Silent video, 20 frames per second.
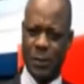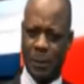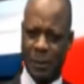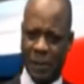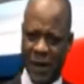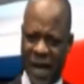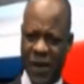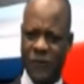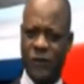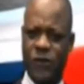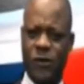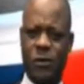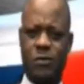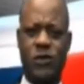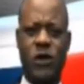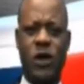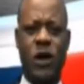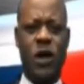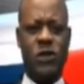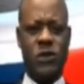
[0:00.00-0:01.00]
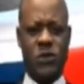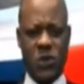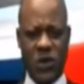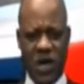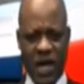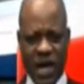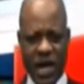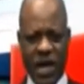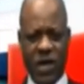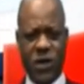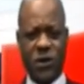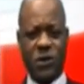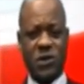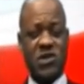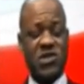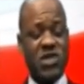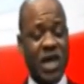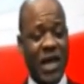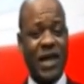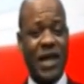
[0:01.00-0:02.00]
the platform to hear your
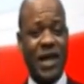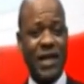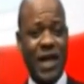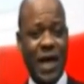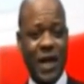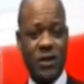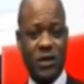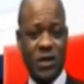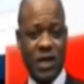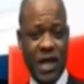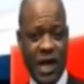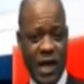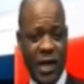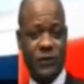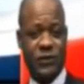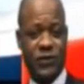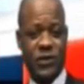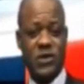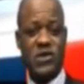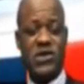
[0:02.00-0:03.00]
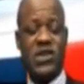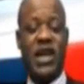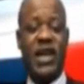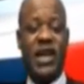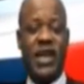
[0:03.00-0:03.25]
silent and unheard views